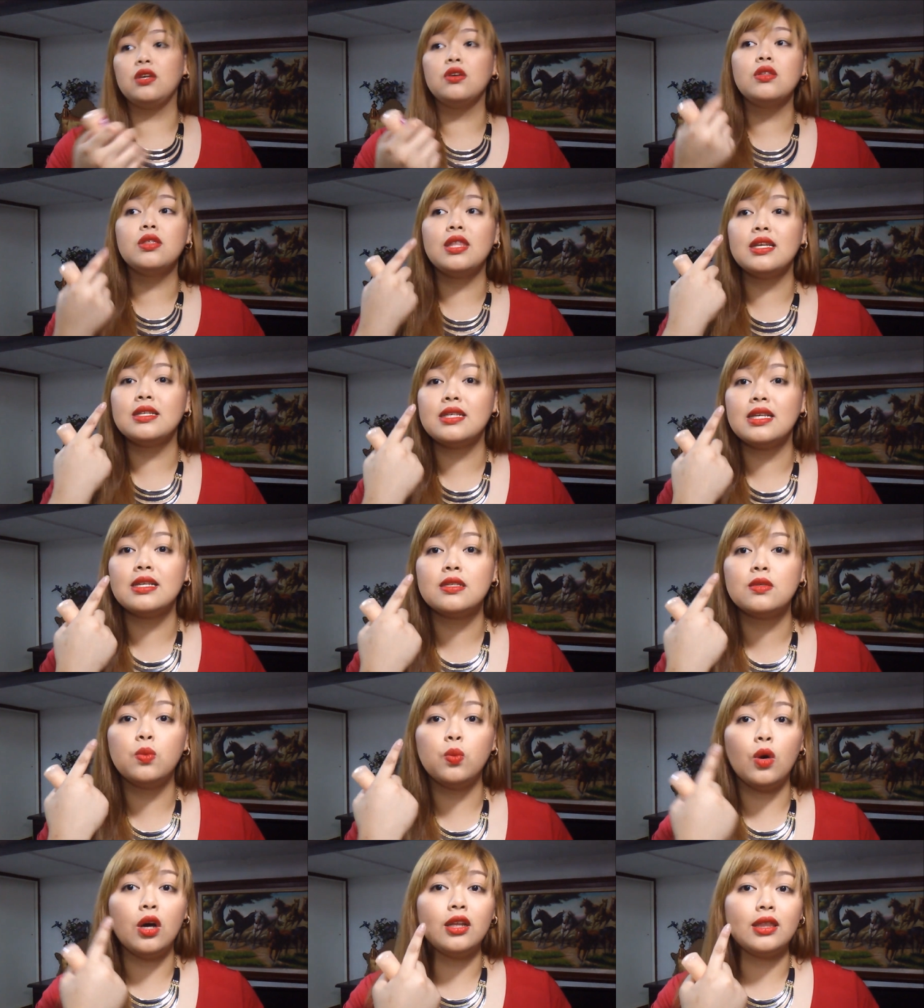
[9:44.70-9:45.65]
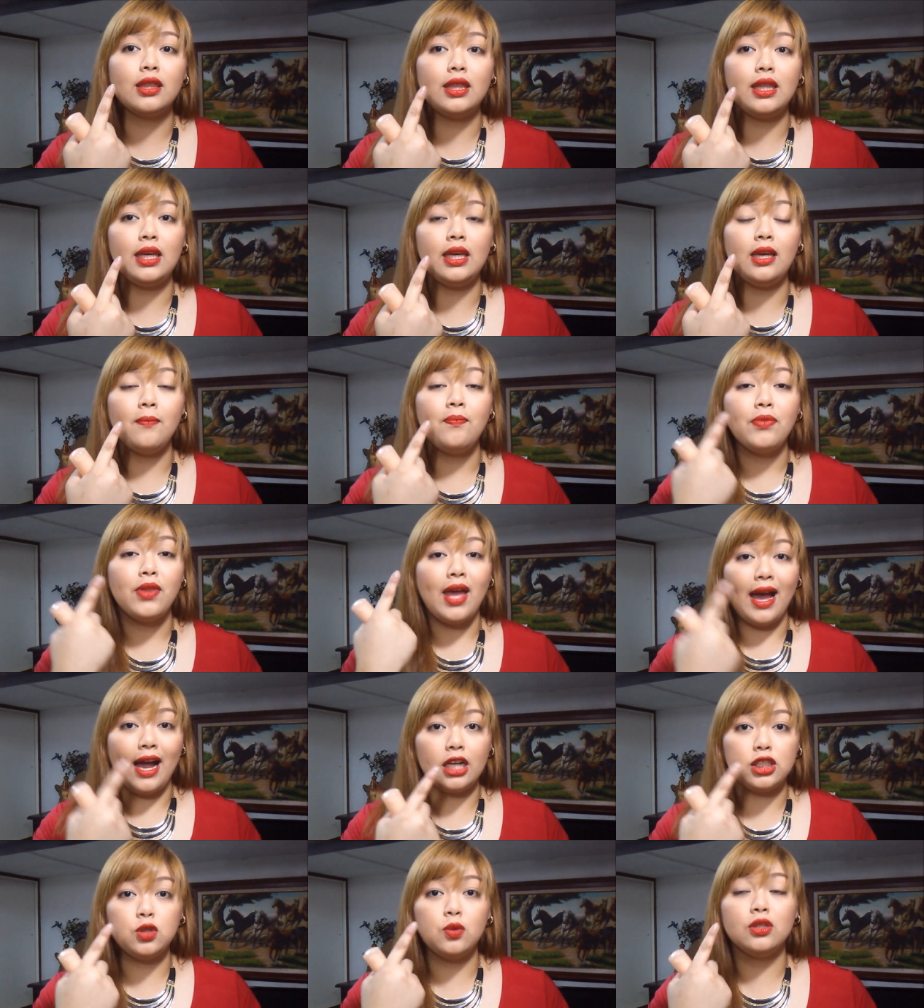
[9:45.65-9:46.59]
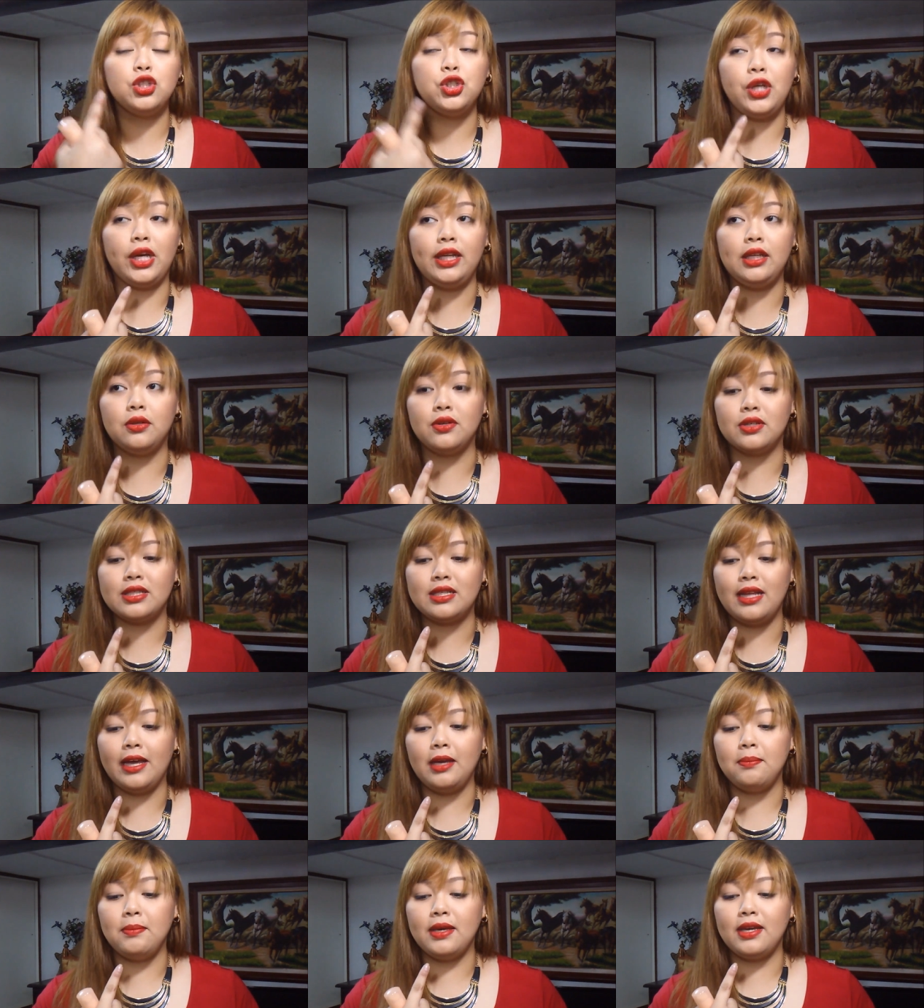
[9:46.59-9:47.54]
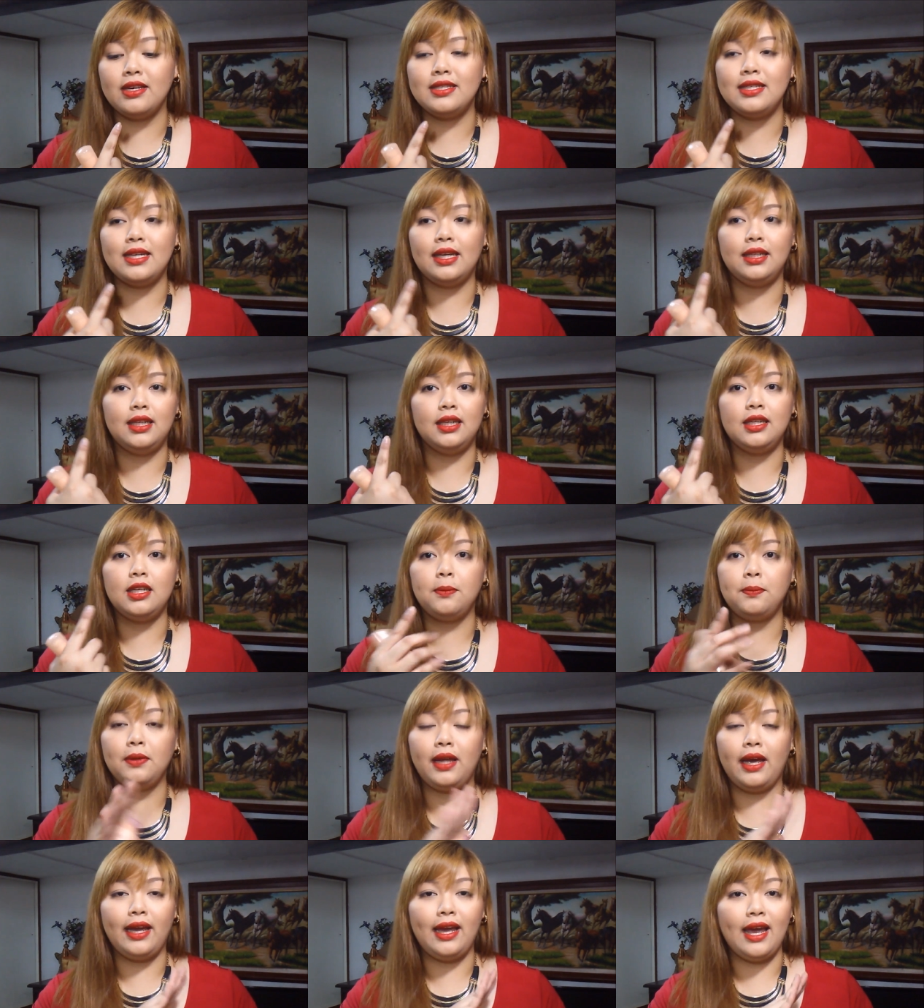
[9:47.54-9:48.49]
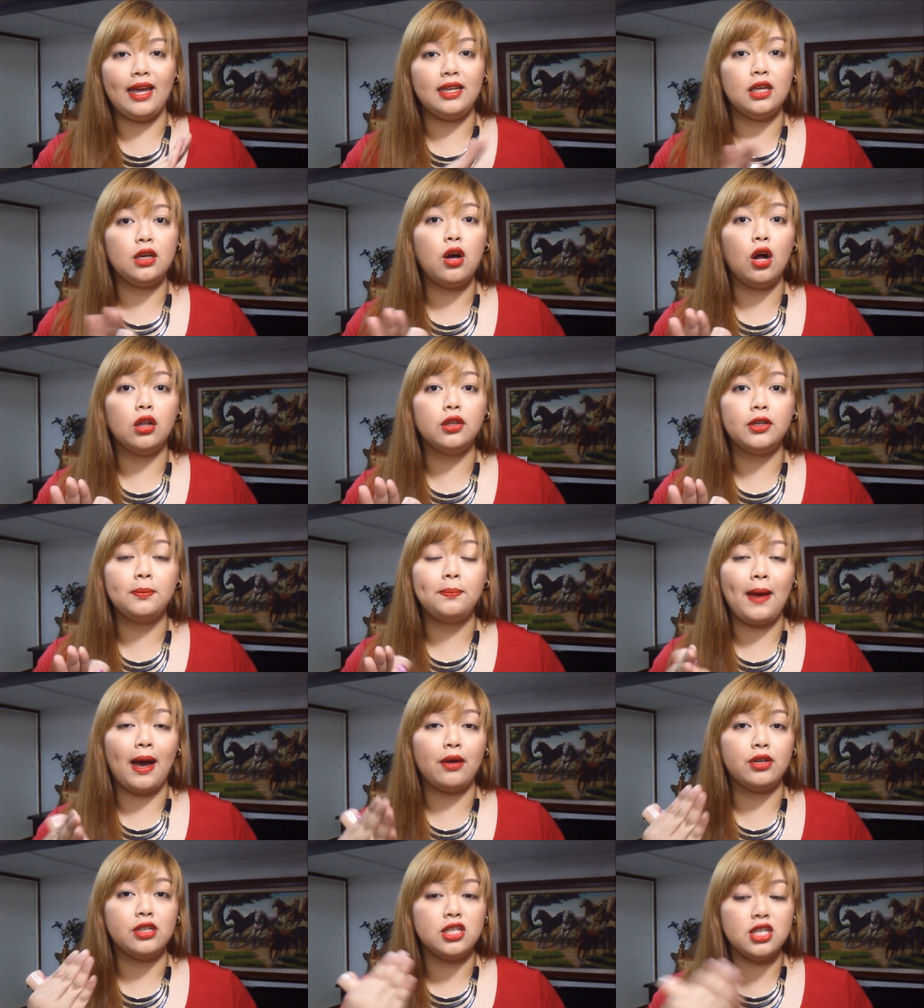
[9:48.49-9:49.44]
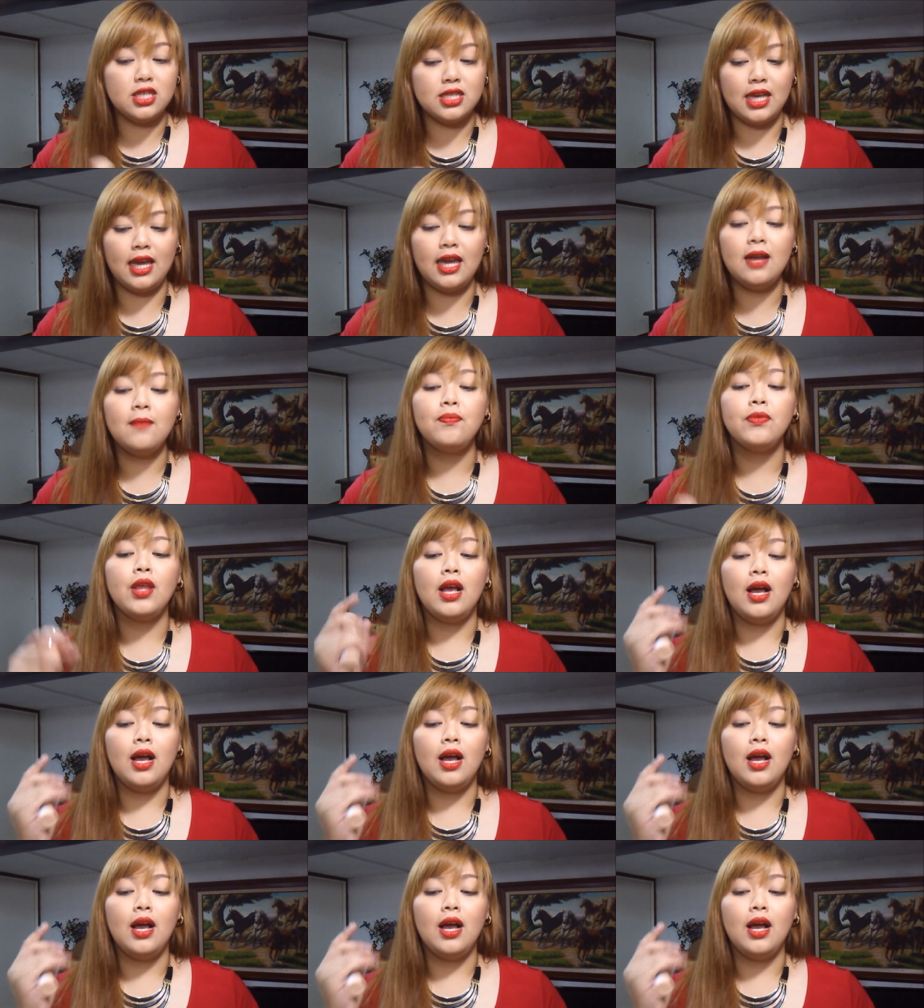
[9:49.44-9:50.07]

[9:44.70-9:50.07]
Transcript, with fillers: you, this is what the actual shade looks like because I didn't apply any colored powder today.